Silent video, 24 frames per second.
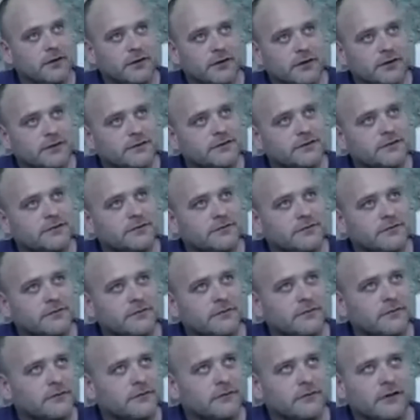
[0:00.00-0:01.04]
It's
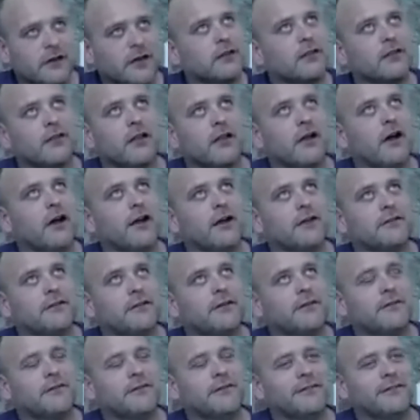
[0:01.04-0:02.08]
a lot.
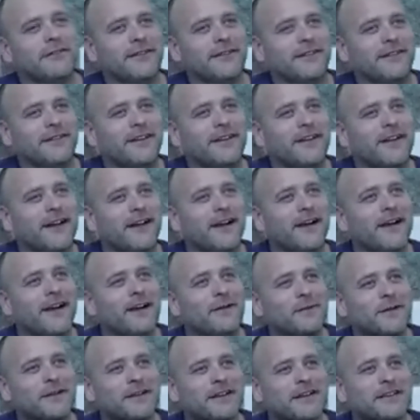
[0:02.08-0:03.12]

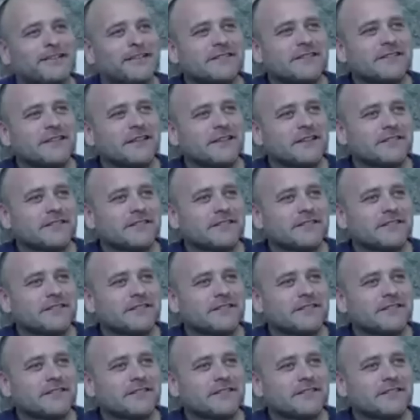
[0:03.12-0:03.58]
I mean, it's